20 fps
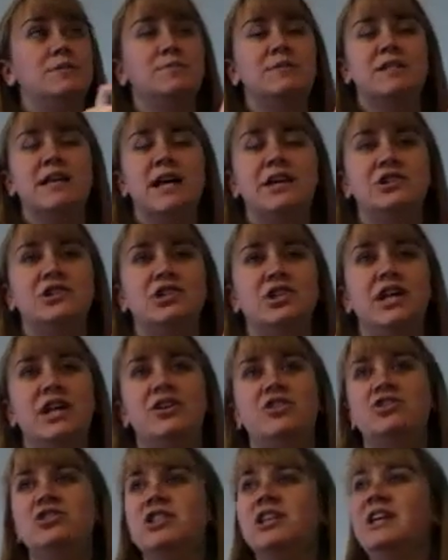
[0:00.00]
potential
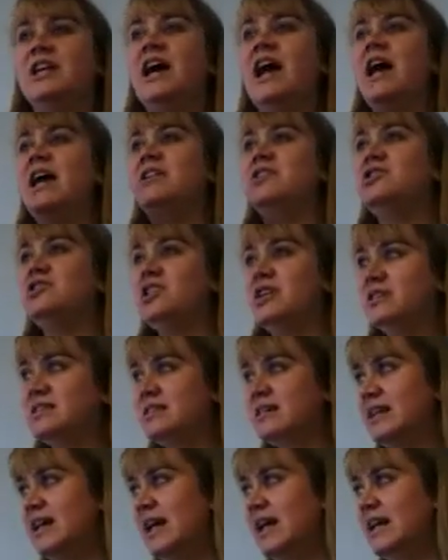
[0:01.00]
energy and
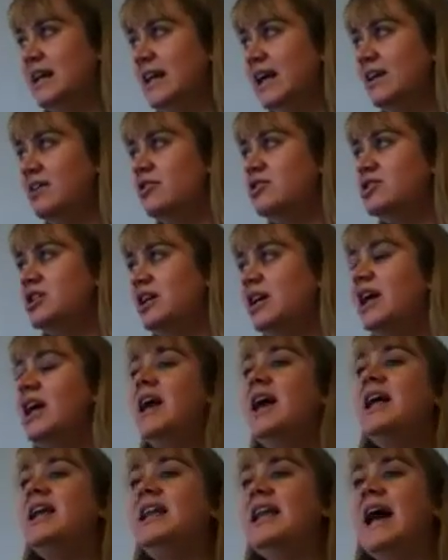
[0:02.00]
just kinetic energy.
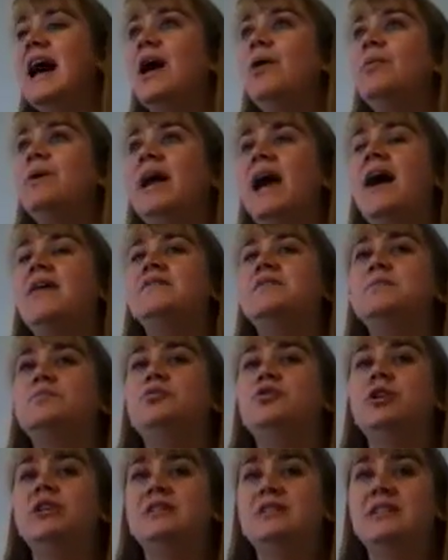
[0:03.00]
Now we have to
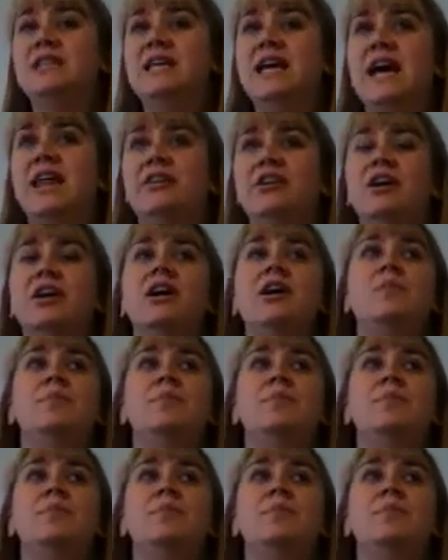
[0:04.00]
put it together.